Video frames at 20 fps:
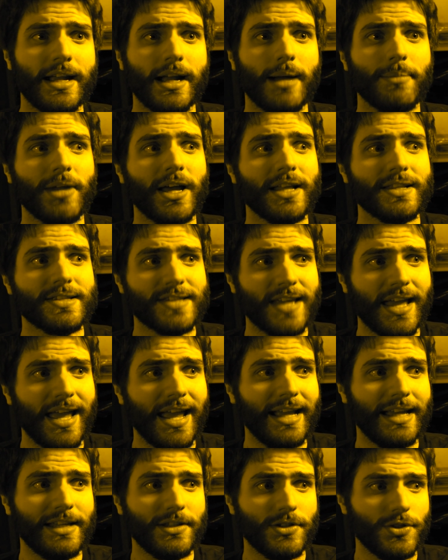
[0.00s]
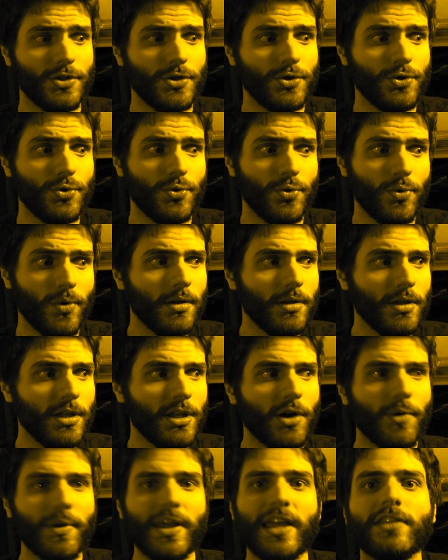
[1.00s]
I'm not saying it to,
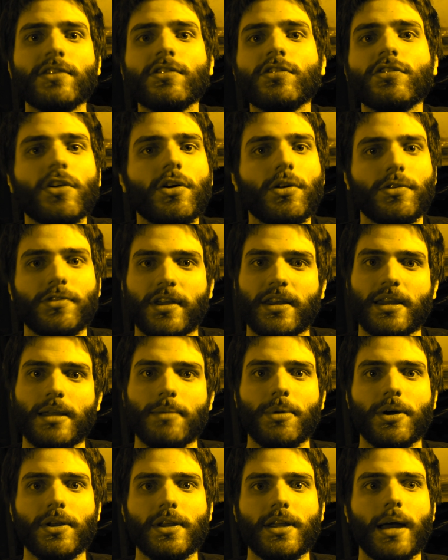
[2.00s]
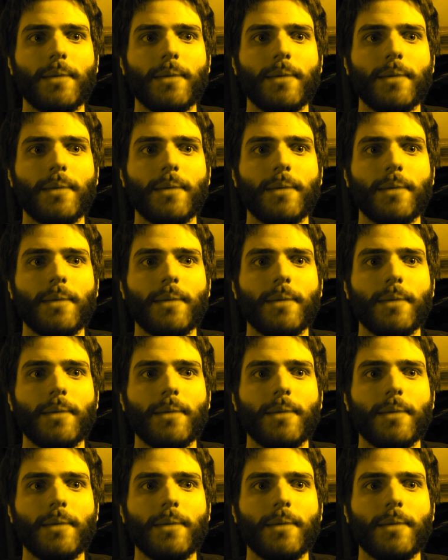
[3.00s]
insult anybody.